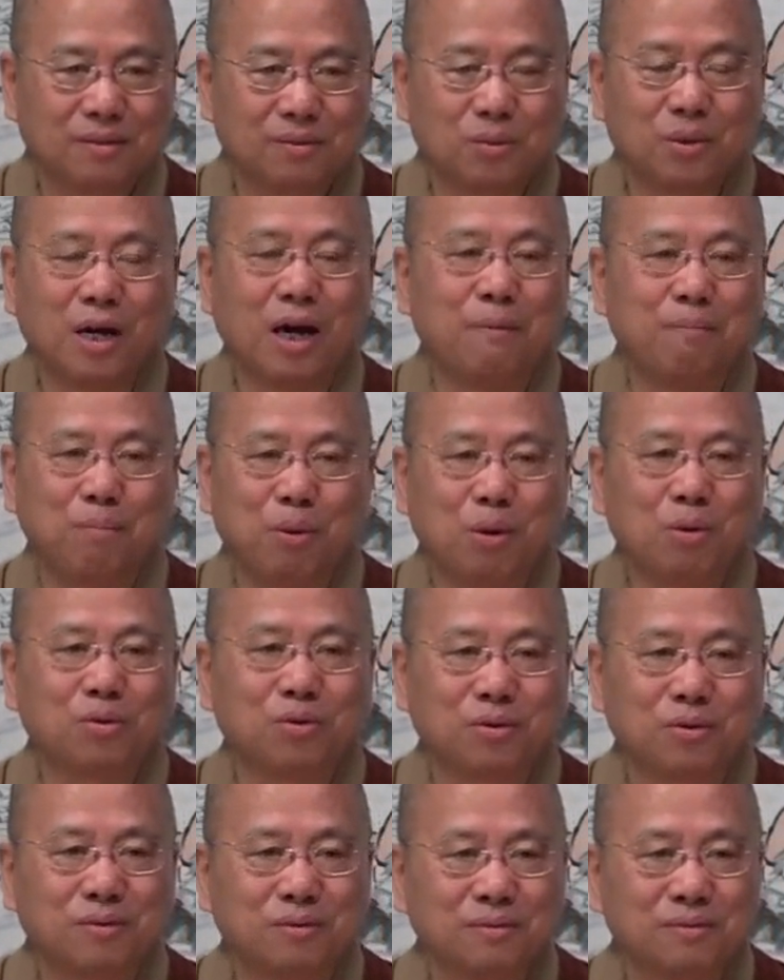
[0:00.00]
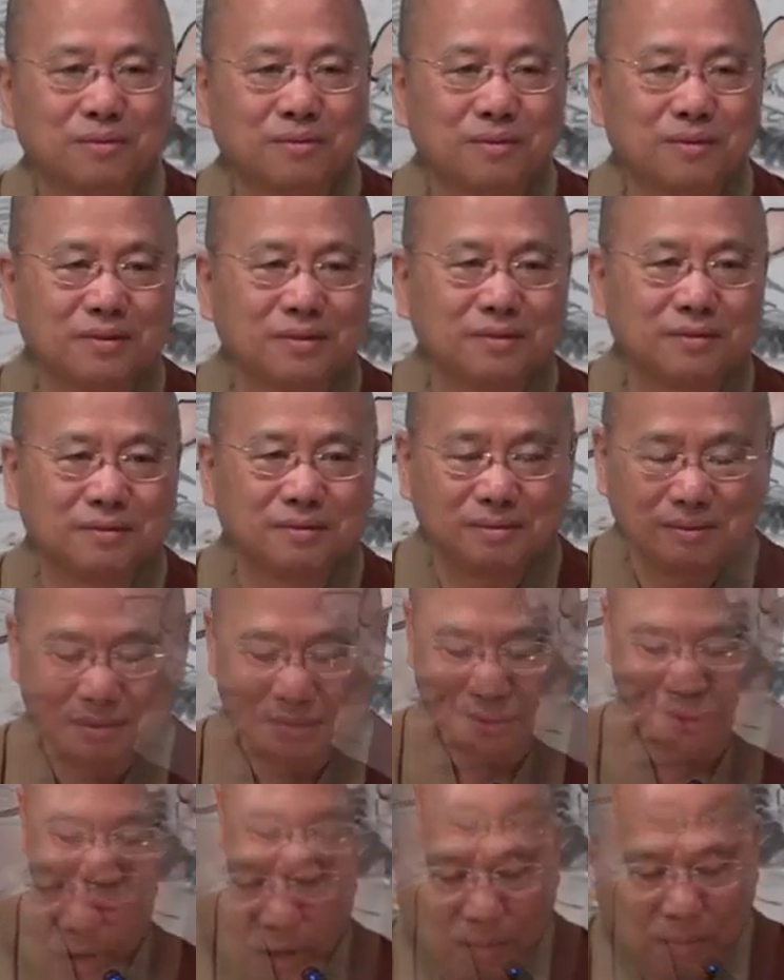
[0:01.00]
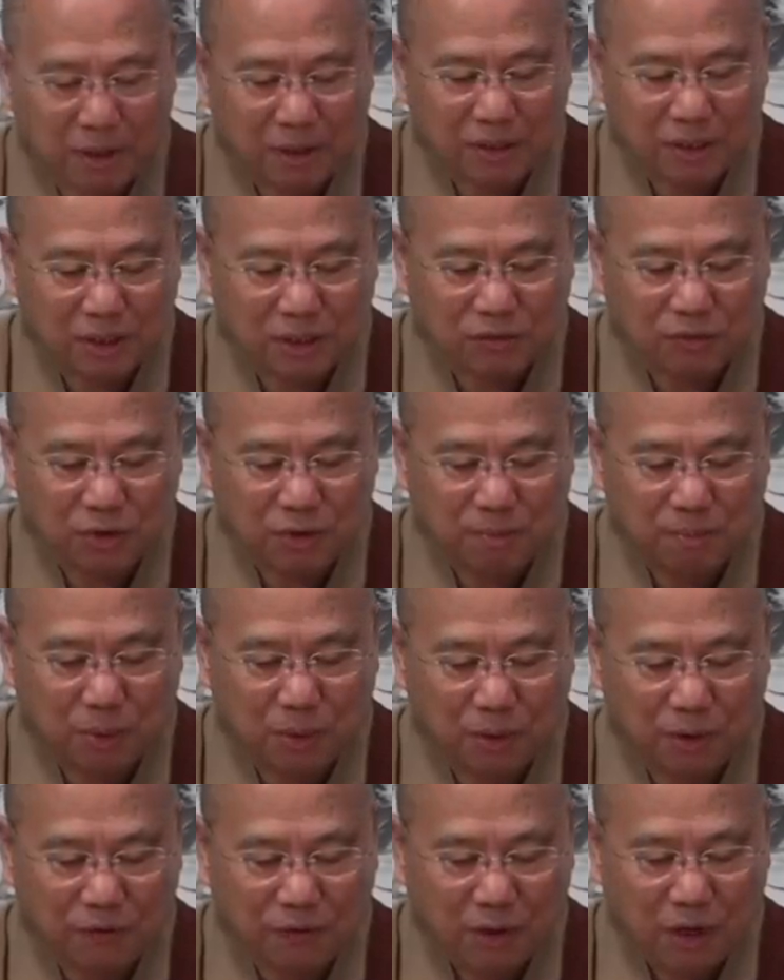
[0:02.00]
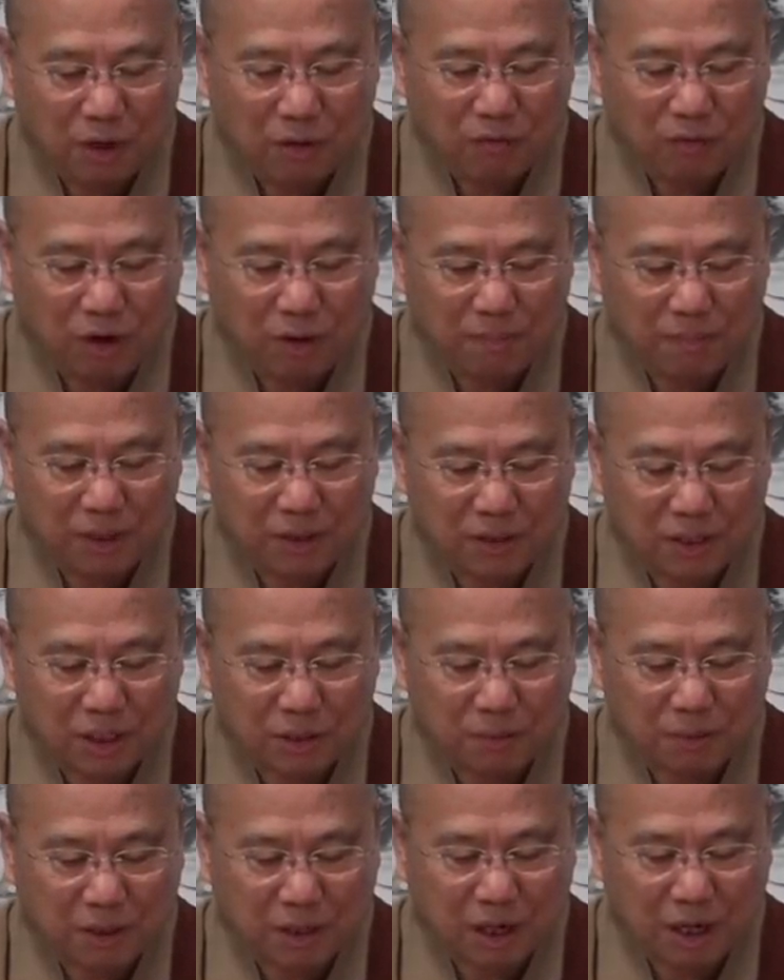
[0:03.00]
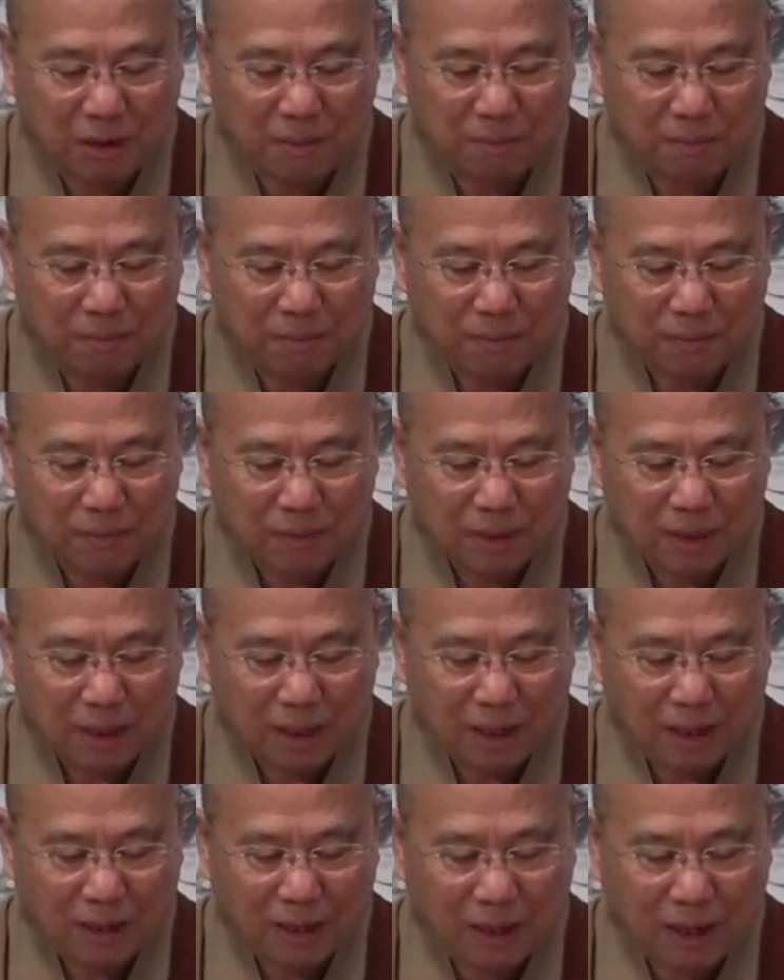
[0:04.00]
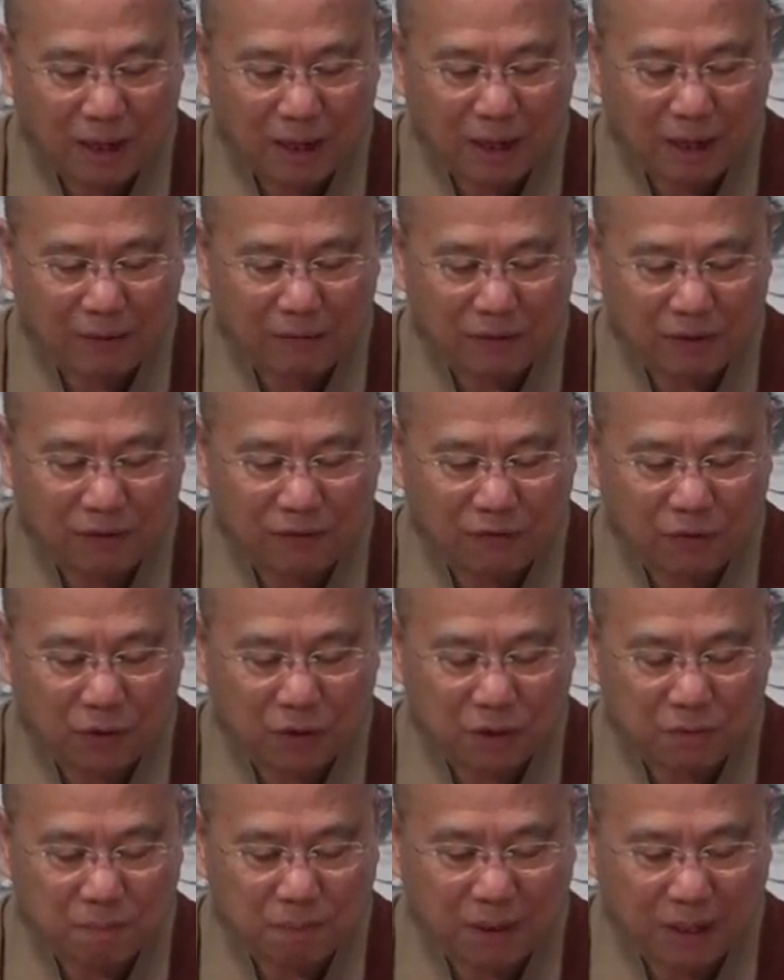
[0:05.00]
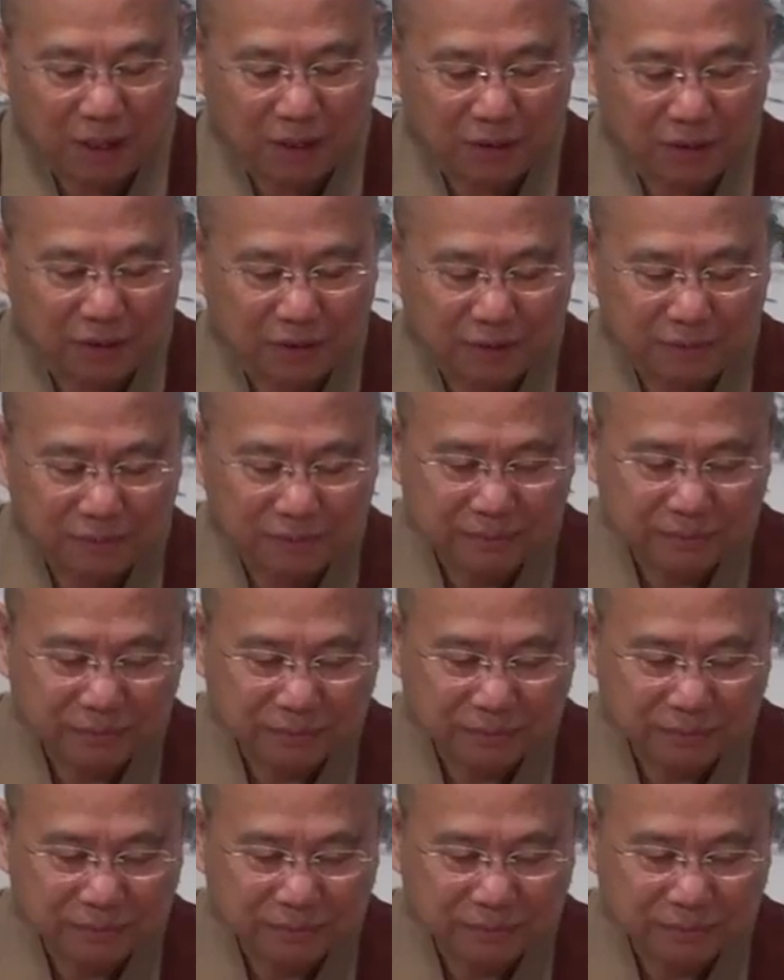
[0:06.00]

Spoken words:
We have both. What makes us rebirth? What makes us become alive in the first place?